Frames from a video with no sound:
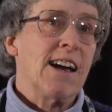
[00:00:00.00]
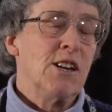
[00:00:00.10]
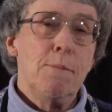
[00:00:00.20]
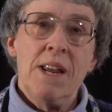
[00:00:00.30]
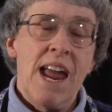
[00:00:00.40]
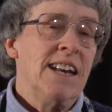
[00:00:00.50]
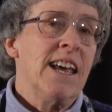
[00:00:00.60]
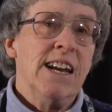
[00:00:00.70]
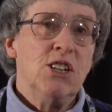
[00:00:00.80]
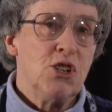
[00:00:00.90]
can be any
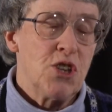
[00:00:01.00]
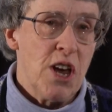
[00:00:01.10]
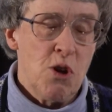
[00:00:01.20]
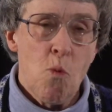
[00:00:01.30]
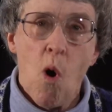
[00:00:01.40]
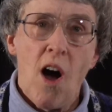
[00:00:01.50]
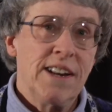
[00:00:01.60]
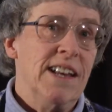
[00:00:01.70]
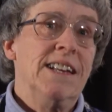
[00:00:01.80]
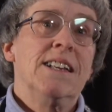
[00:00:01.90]
ages that you want,
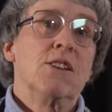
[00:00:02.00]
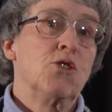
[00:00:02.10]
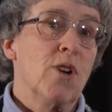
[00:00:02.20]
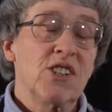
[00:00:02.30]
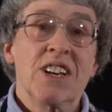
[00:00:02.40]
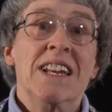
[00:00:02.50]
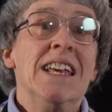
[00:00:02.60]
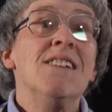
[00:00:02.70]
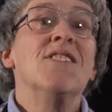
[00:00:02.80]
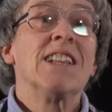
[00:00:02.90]
and the trust can
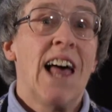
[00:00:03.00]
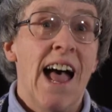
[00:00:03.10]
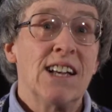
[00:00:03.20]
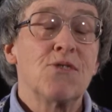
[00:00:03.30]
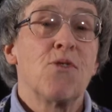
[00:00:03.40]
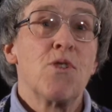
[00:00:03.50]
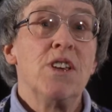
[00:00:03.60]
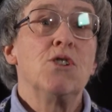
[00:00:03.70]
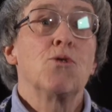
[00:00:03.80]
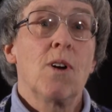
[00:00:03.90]
even last for
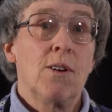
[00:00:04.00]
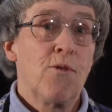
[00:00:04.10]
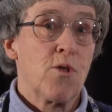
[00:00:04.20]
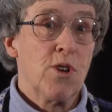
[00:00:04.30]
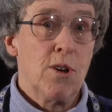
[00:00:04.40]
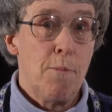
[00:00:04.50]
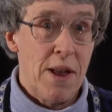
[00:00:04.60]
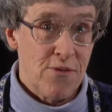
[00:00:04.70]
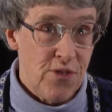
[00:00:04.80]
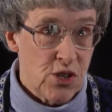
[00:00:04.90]
the
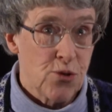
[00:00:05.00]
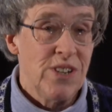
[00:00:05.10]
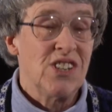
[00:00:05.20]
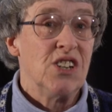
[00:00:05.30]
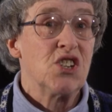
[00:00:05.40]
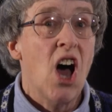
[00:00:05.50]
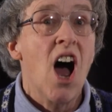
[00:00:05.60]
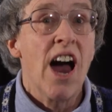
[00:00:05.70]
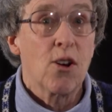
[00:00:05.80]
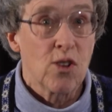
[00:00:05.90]
beneficiary's
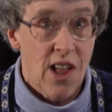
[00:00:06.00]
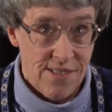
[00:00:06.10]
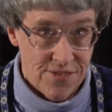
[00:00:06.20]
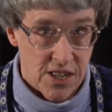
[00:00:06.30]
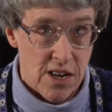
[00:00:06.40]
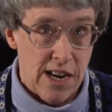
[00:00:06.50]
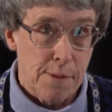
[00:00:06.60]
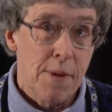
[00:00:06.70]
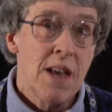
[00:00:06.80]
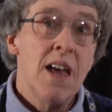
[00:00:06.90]
entire
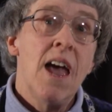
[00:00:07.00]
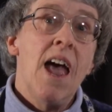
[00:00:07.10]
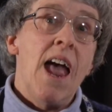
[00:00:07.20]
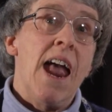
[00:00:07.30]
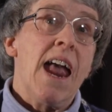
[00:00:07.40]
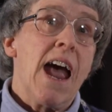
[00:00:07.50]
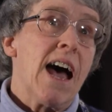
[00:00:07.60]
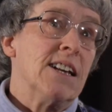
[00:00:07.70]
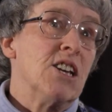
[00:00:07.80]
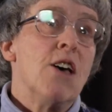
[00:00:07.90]
lifetime.
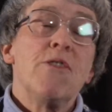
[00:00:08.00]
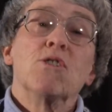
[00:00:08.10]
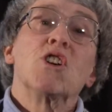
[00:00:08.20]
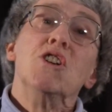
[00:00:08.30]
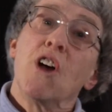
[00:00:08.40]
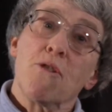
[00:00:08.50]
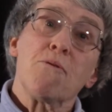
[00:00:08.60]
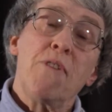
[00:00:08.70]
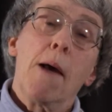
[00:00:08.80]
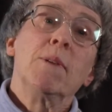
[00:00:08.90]
And there's another
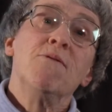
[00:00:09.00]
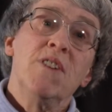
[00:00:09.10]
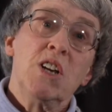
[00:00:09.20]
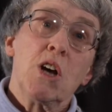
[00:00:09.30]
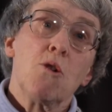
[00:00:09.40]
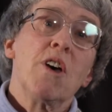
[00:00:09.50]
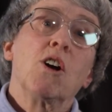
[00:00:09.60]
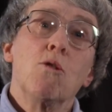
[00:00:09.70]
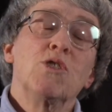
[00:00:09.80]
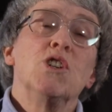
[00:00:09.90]
family video that
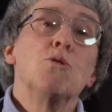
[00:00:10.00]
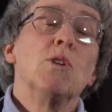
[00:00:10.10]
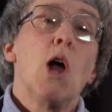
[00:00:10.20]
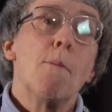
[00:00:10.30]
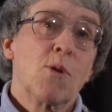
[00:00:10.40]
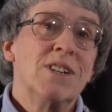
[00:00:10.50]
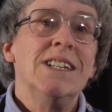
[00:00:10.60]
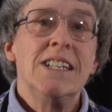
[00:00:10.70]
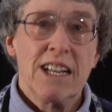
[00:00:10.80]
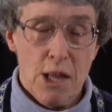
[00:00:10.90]
goes into a lot more
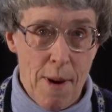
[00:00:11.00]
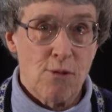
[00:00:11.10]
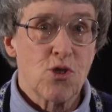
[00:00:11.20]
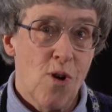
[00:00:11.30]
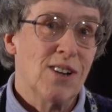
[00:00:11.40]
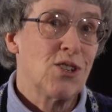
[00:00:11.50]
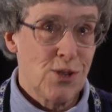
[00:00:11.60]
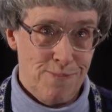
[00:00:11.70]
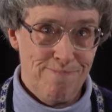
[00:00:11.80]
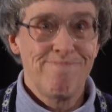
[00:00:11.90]
detail about trusts.